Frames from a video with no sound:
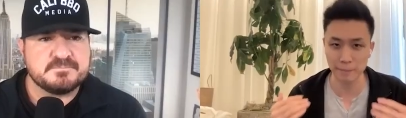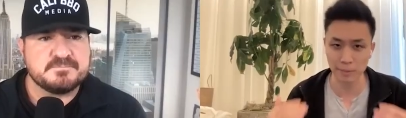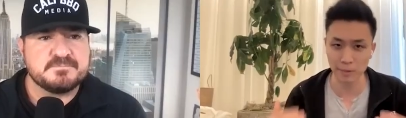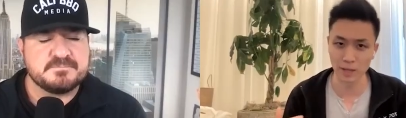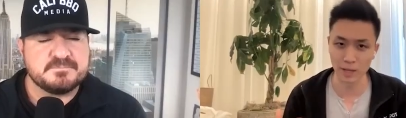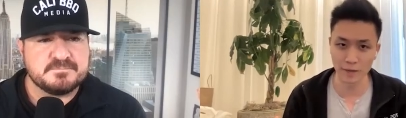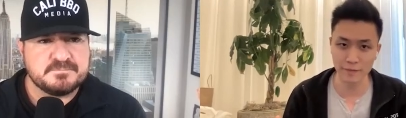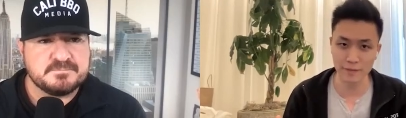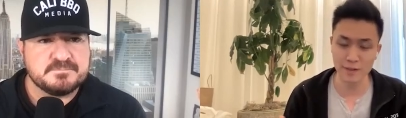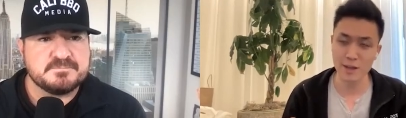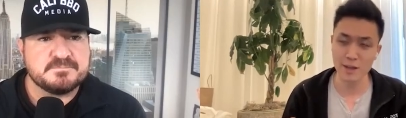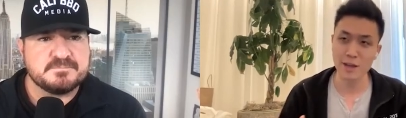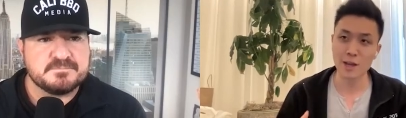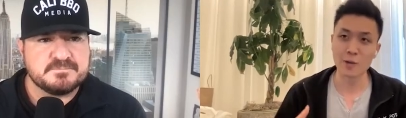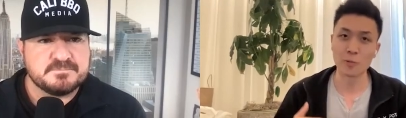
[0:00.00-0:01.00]
Speaker 1: that people love.
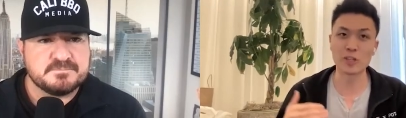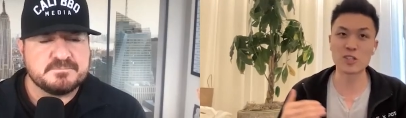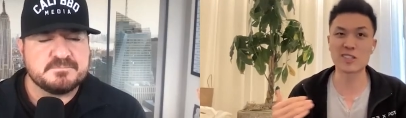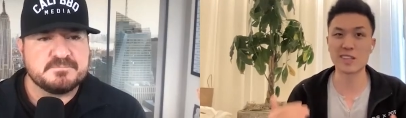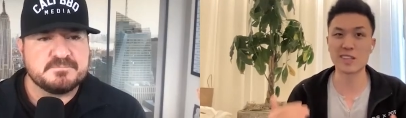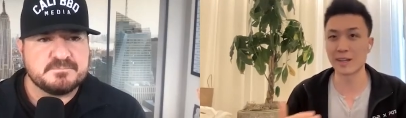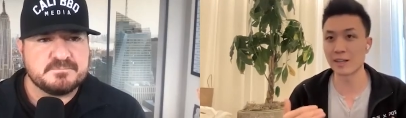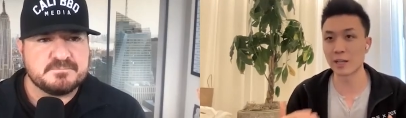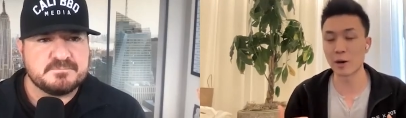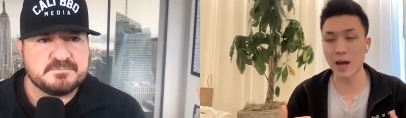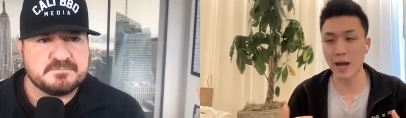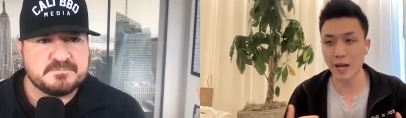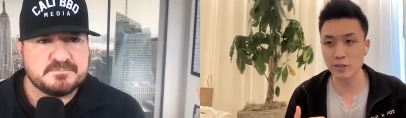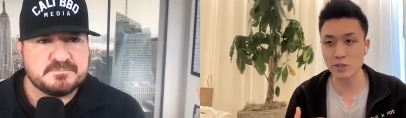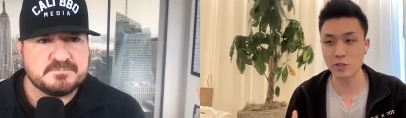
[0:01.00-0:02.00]
We just didn't
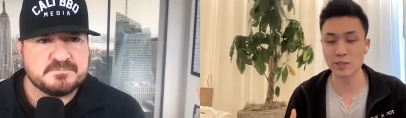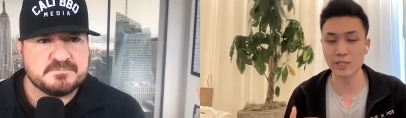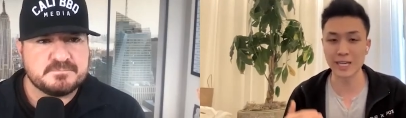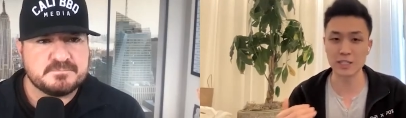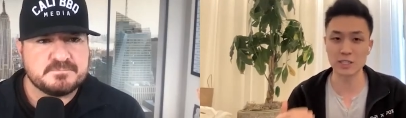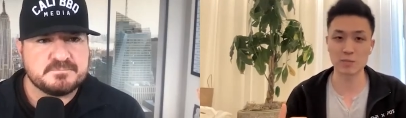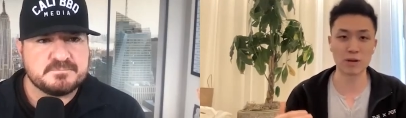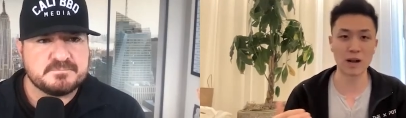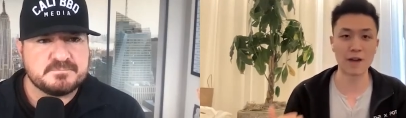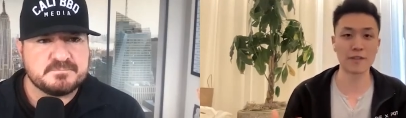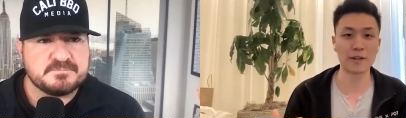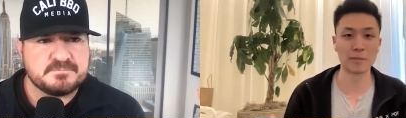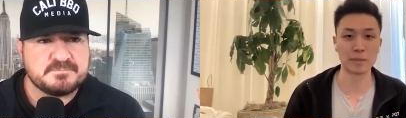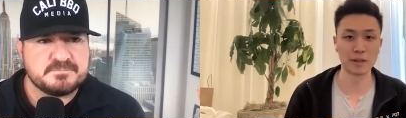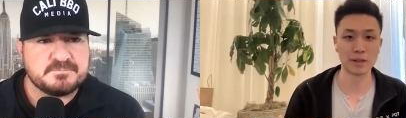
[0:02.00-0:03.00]
know how to get to
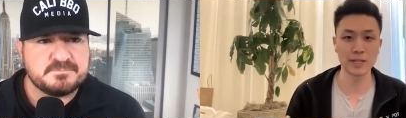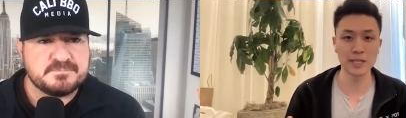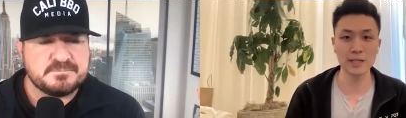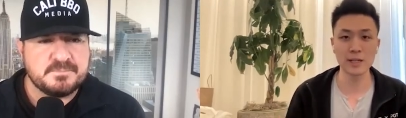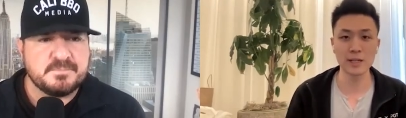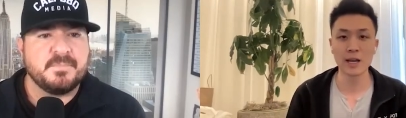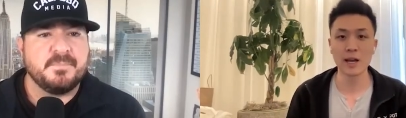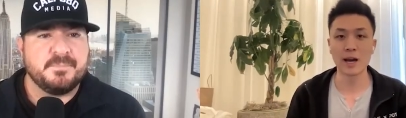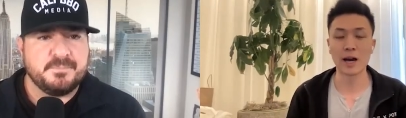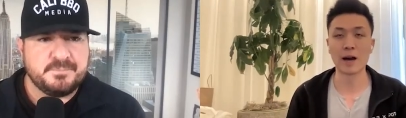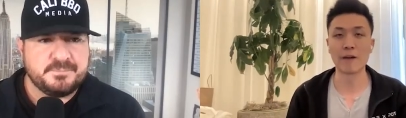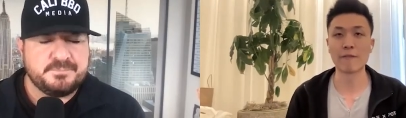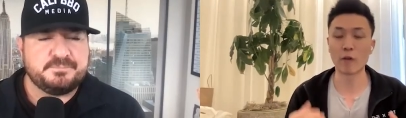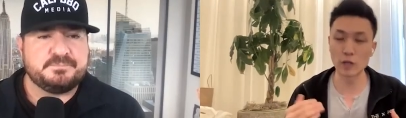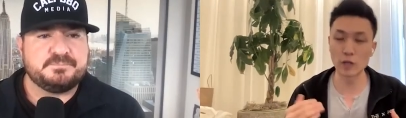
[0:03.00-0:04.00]
profitability.
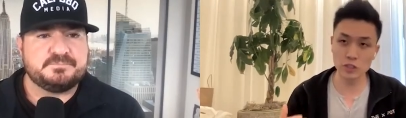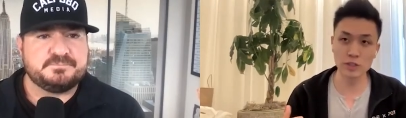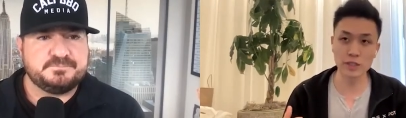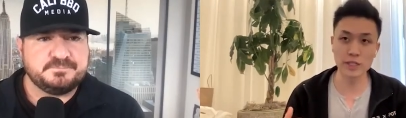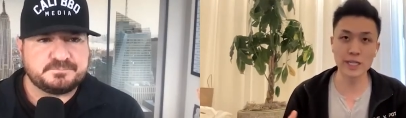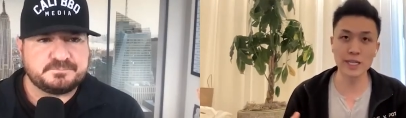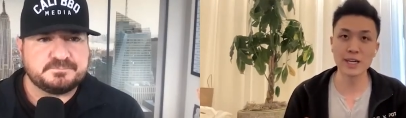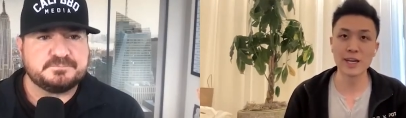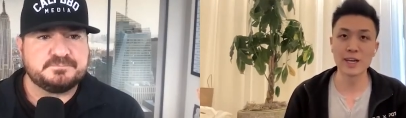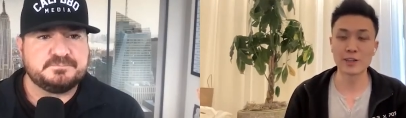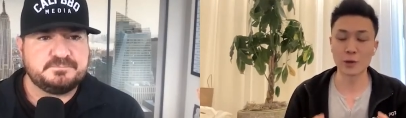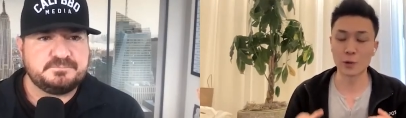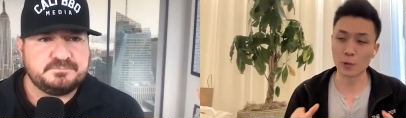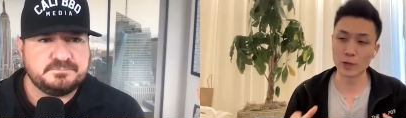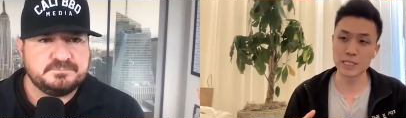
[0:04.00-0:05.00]
Fortunately,
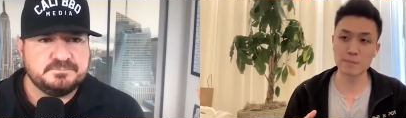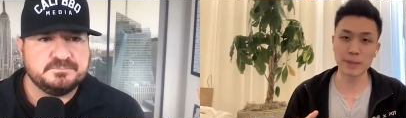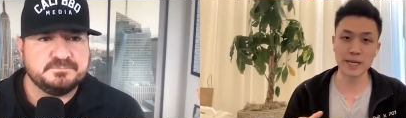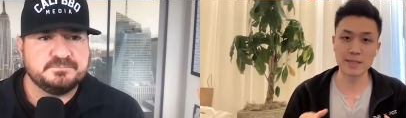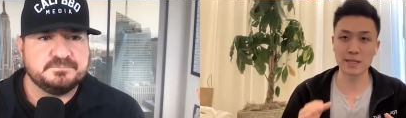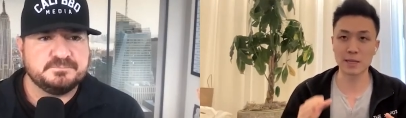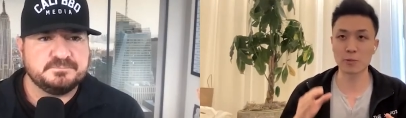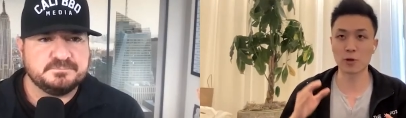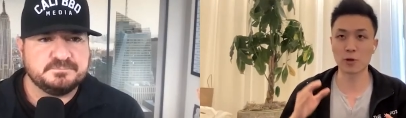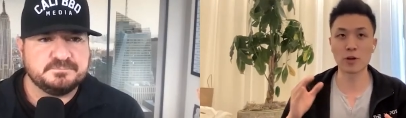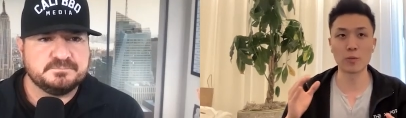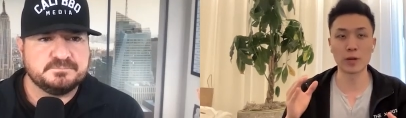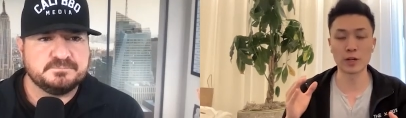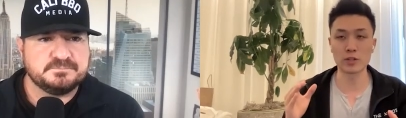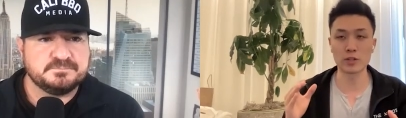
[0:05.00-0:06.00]
there was space. Like,
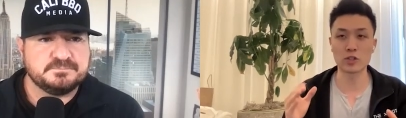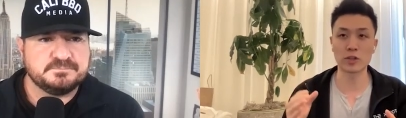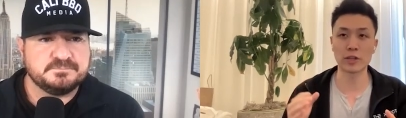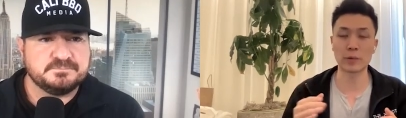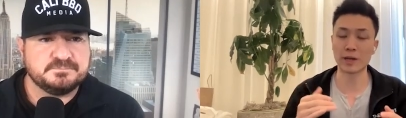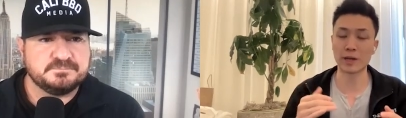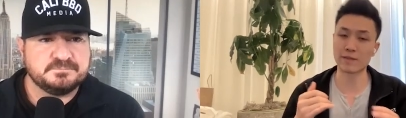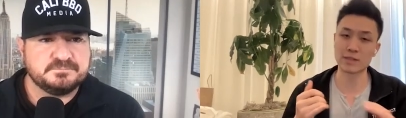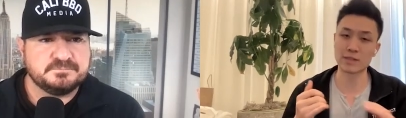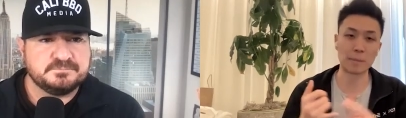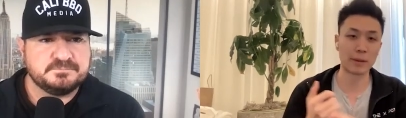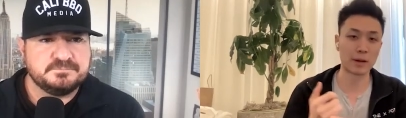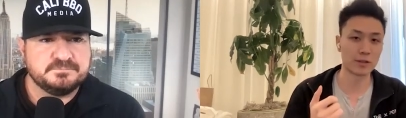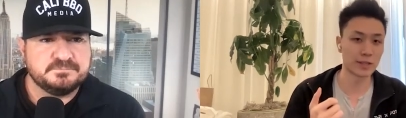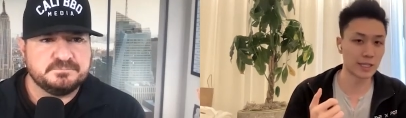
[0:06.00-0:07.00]
we understood, like, we have to
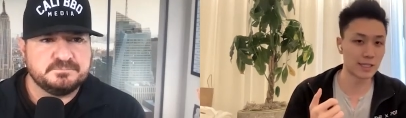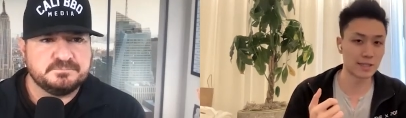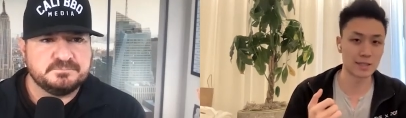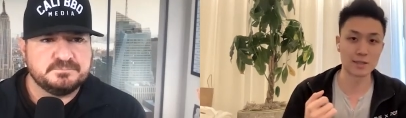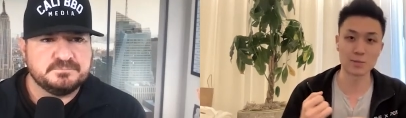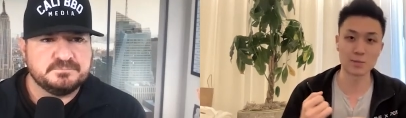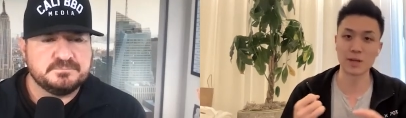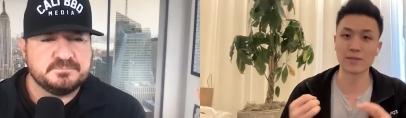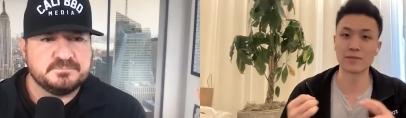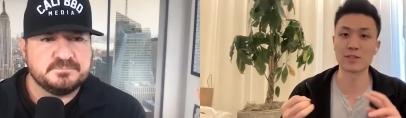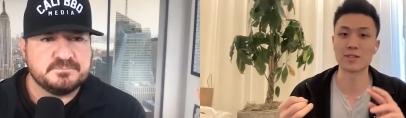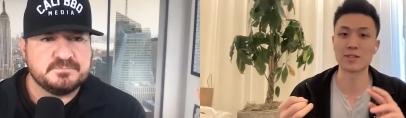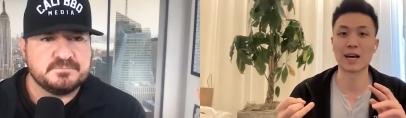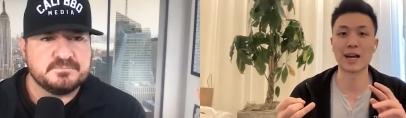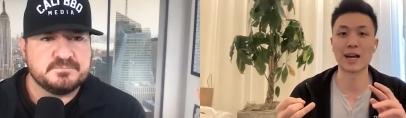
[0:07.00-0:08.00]
sign better leases. We have
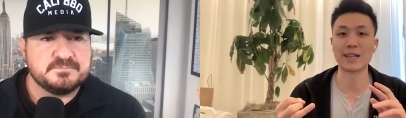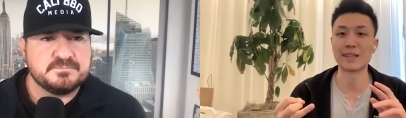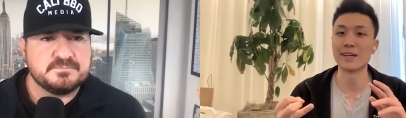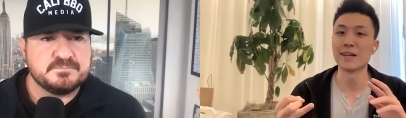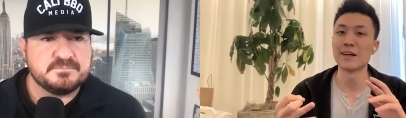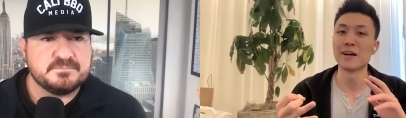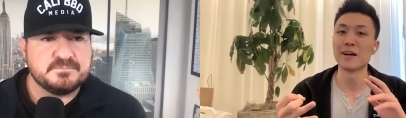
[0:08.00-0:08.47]
to sign,